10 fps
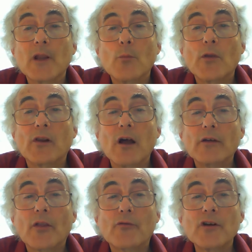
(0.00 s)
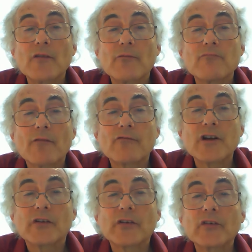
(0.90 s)
With luck, the three
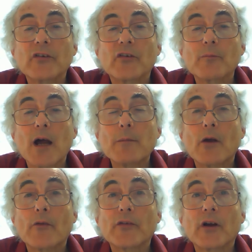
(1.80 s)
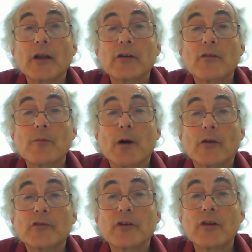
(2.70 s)
referees' assistants might be on the side of the
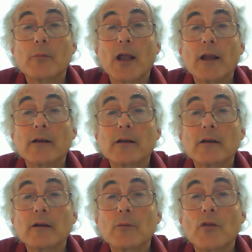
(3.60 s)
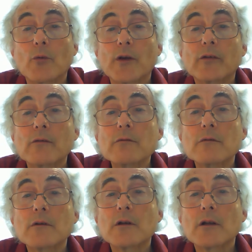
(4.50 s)
bastard in the black with the whistle,
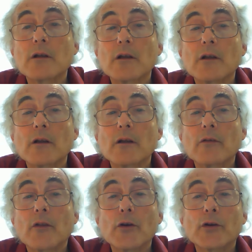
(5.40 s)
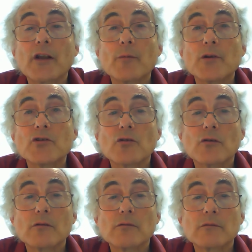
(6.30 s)
so you can never be
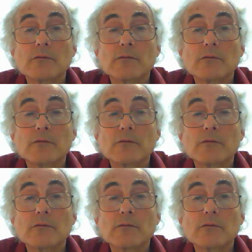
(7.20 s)
sure.